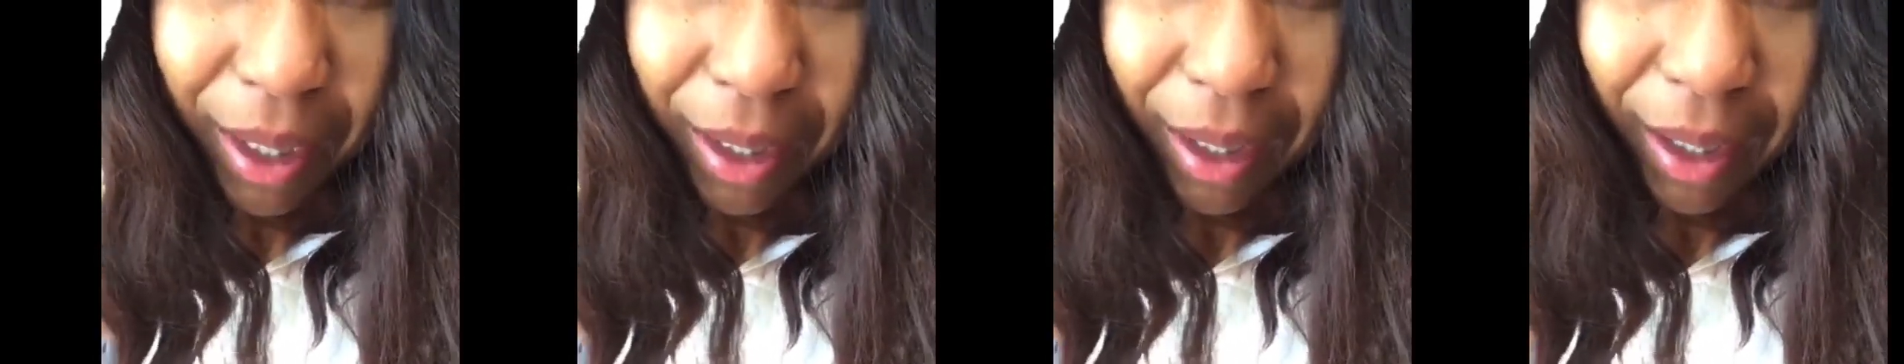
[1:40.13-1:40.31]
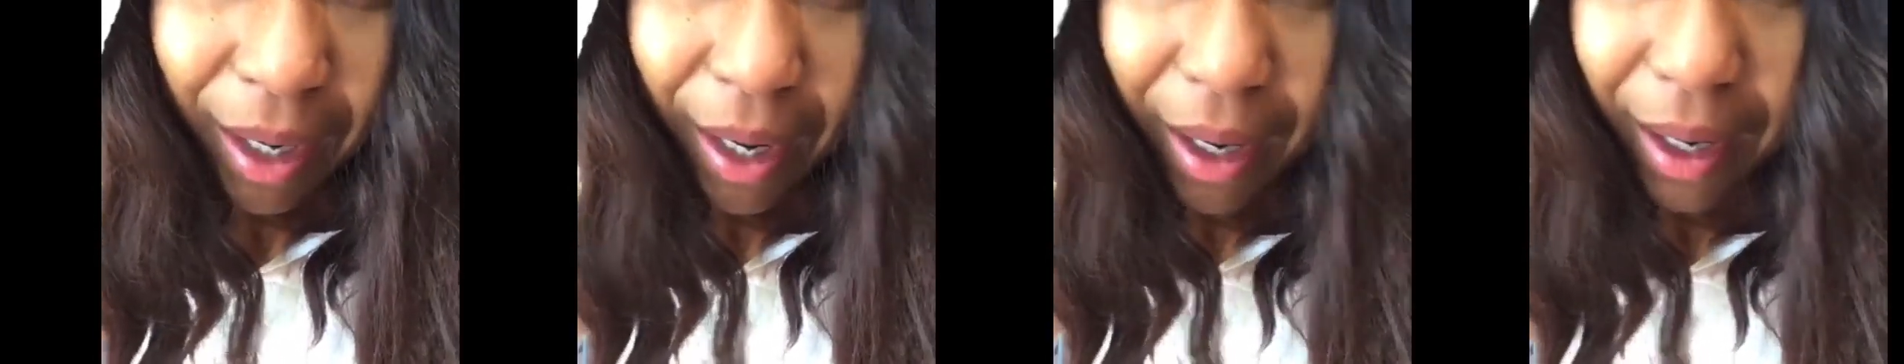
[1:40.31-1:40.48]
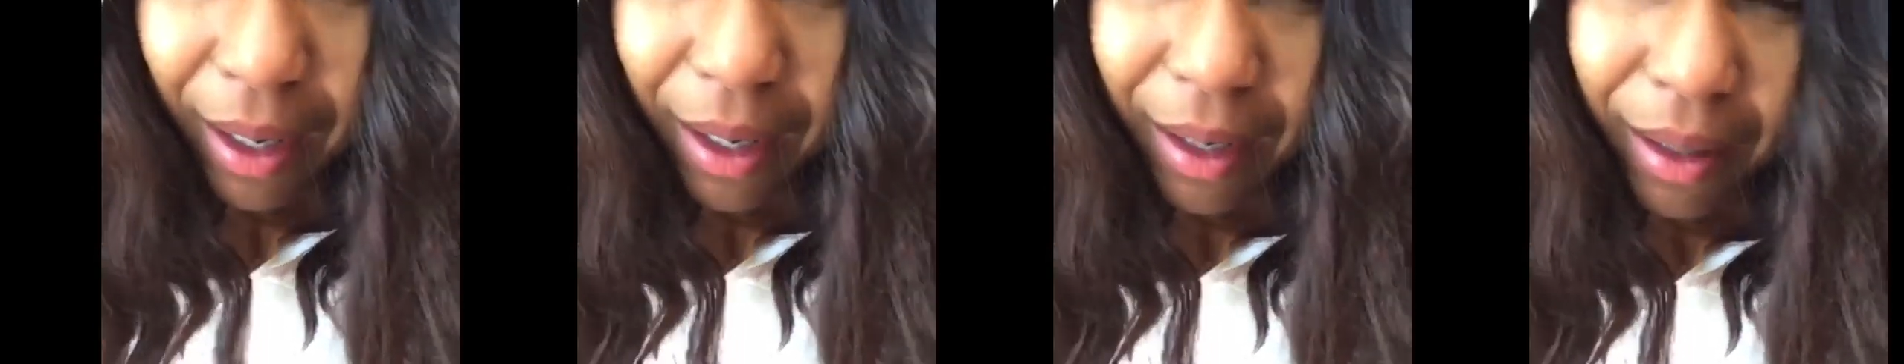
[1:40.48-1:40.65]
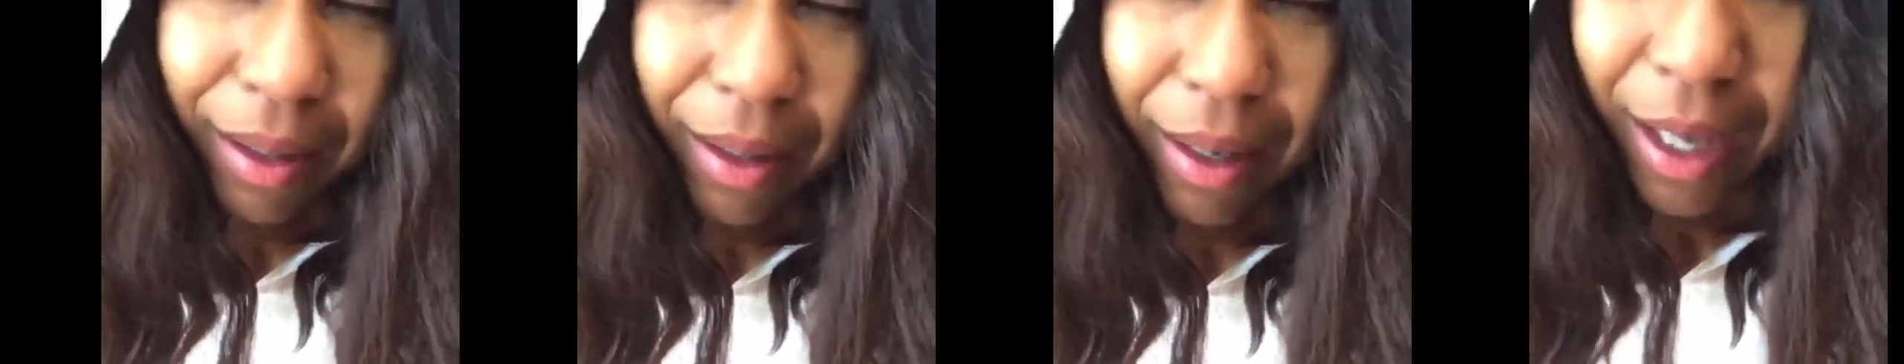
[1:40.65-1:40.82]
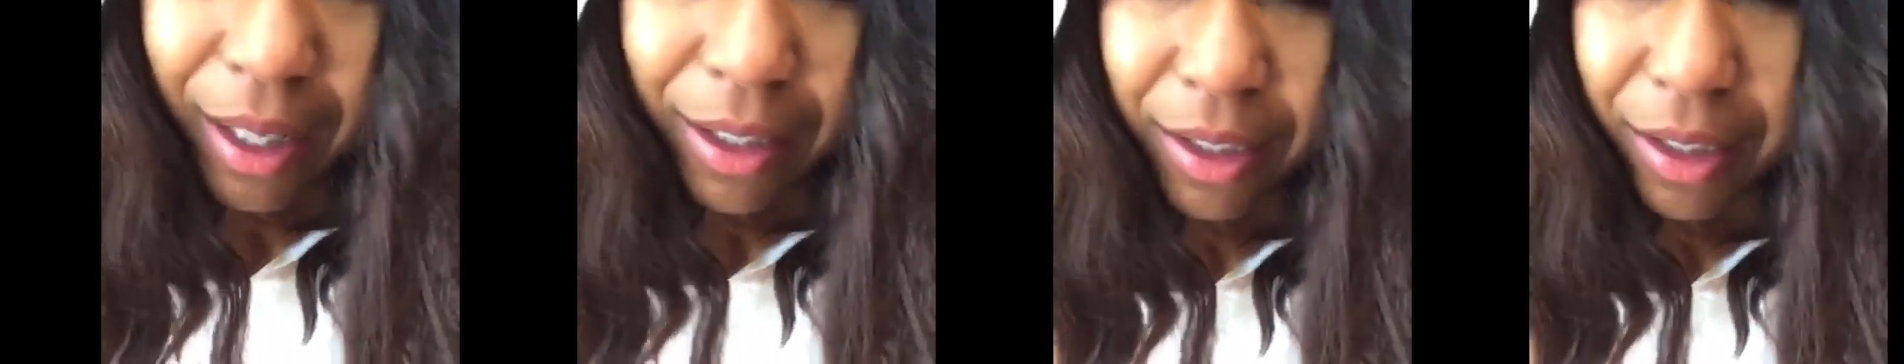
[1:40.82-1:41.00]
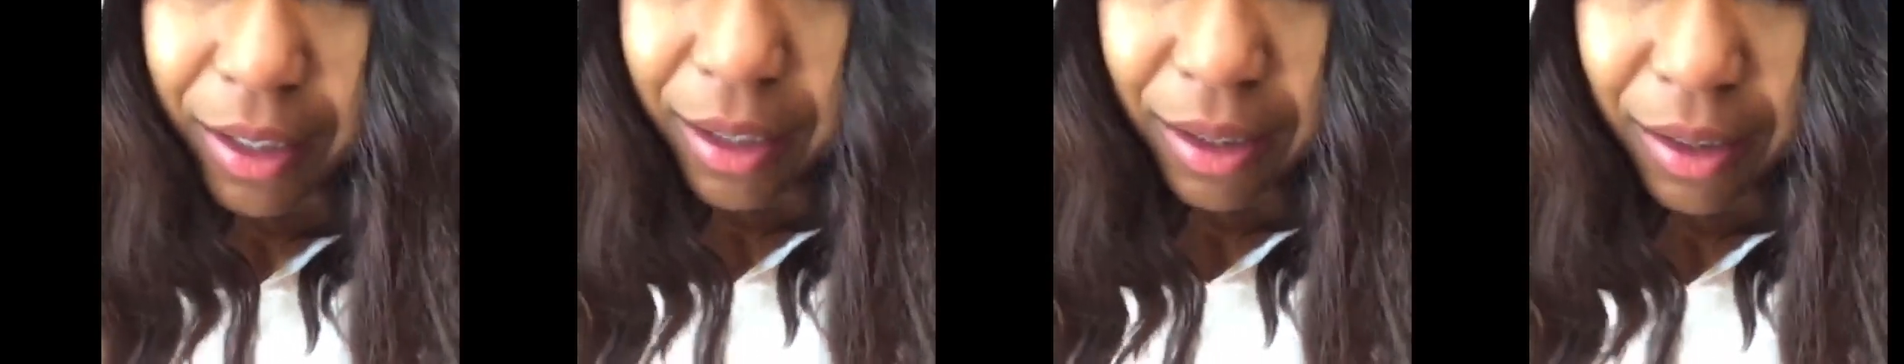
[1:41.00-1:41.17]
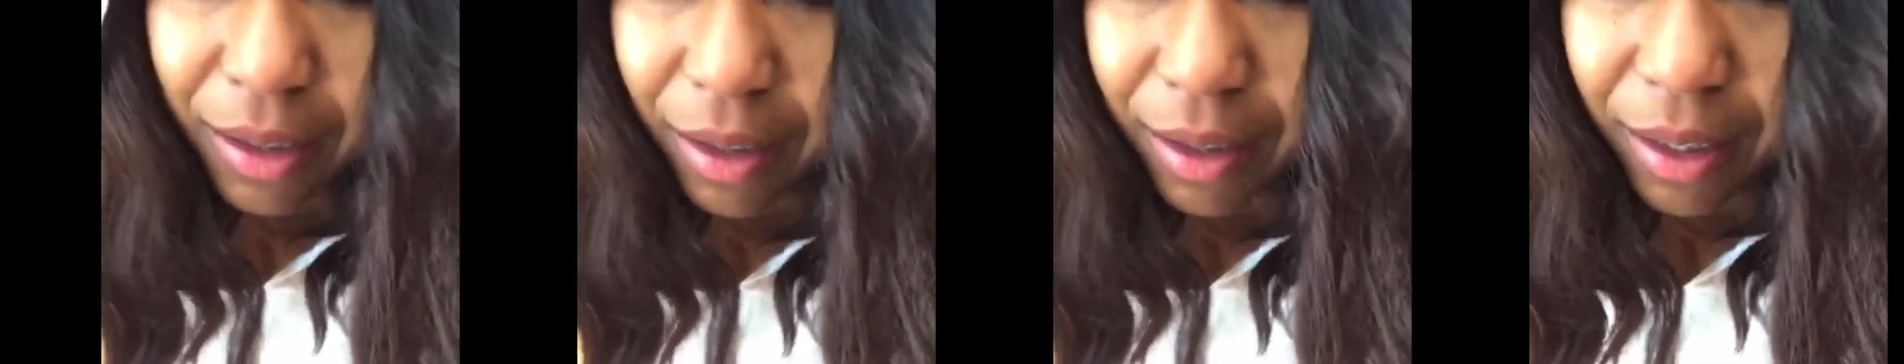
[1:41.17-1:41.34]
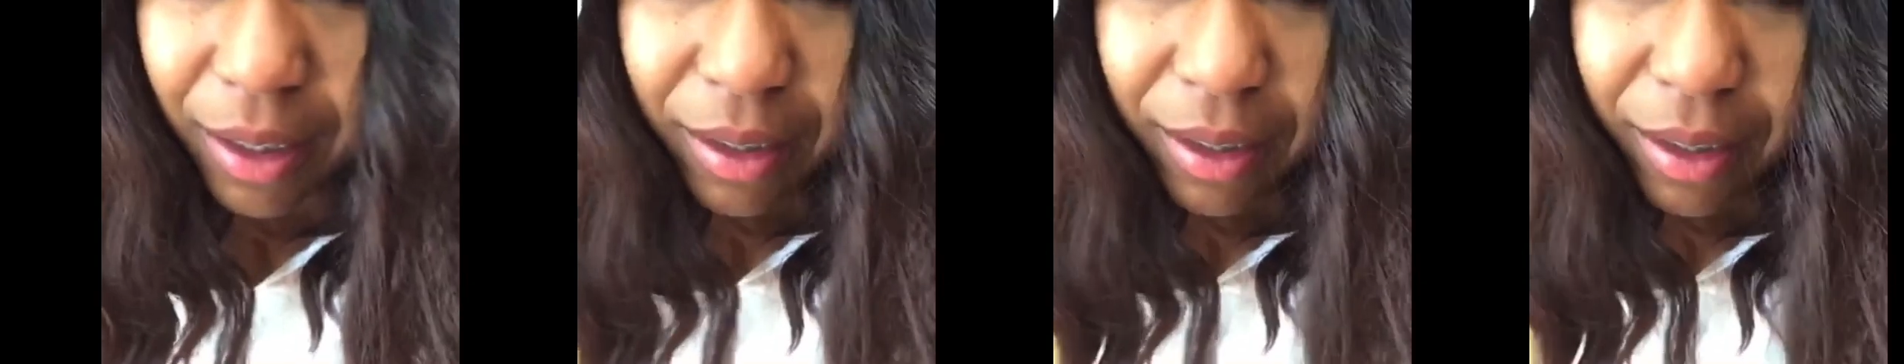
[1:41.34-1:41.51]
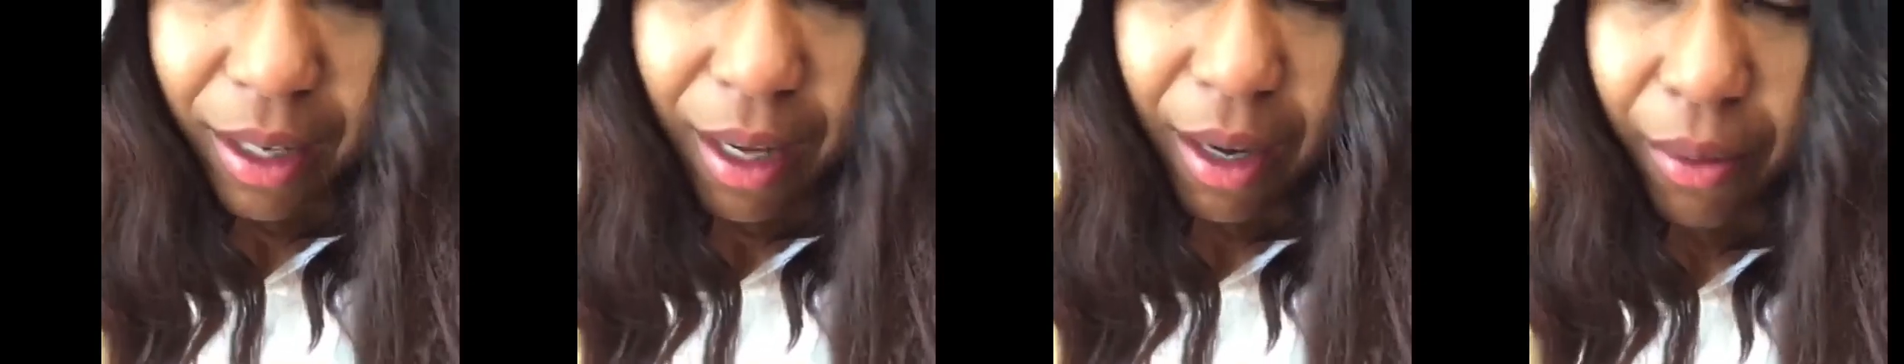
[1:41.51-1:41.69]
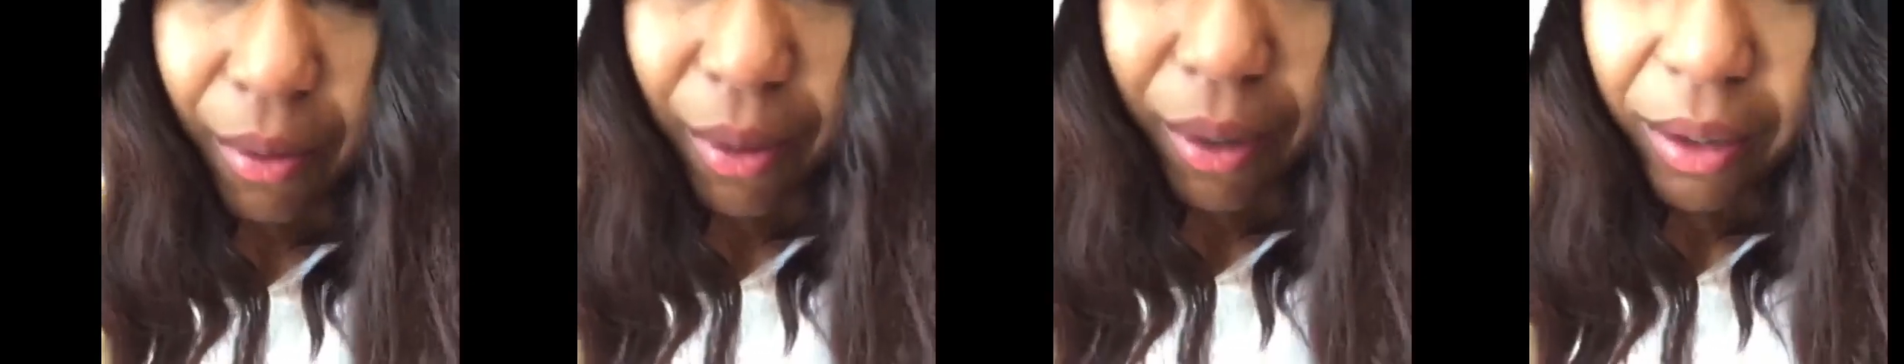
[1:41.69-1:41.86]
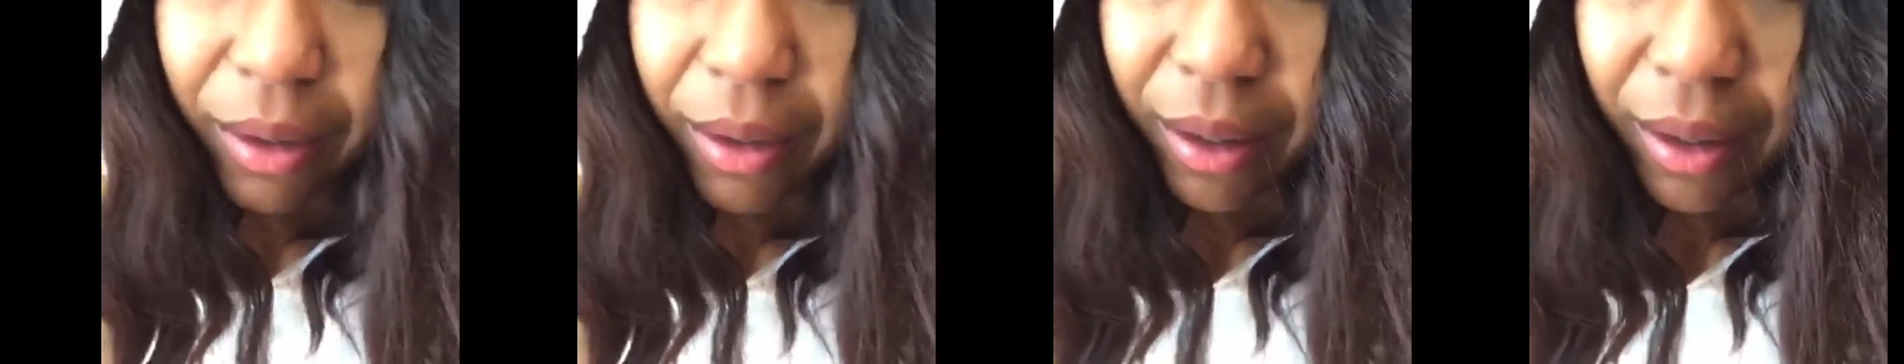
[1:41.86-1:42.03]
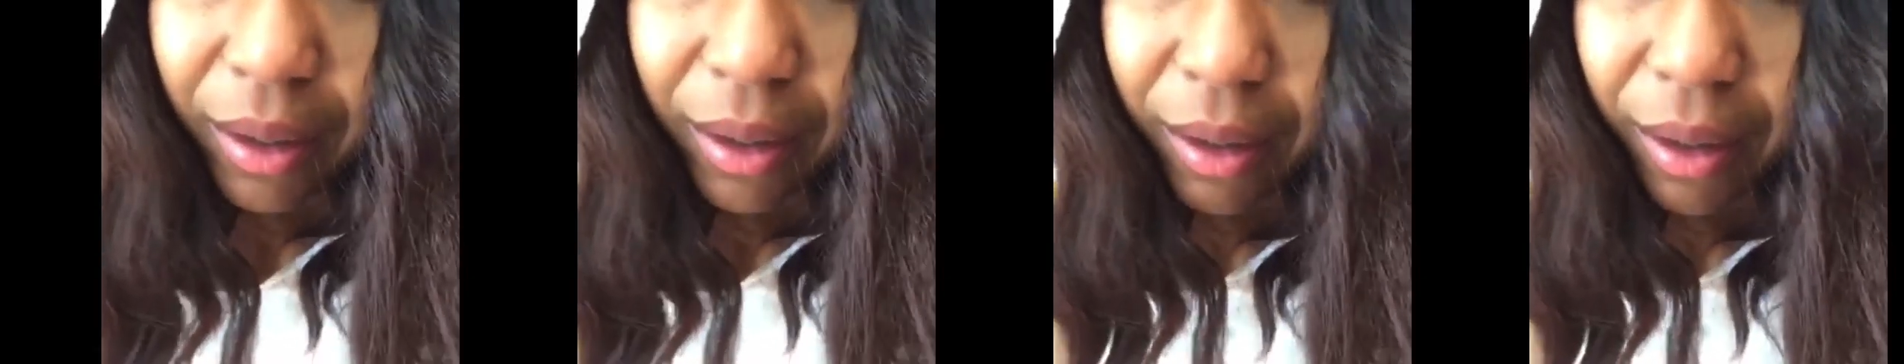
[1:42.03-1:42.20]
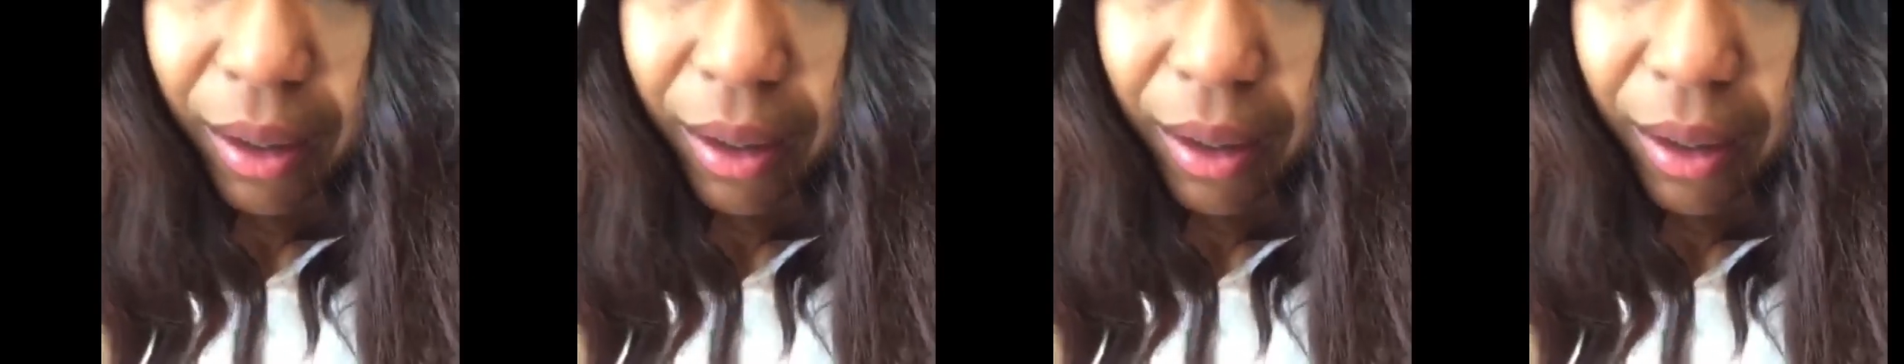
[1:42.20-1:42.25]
and I just, it's not worth it.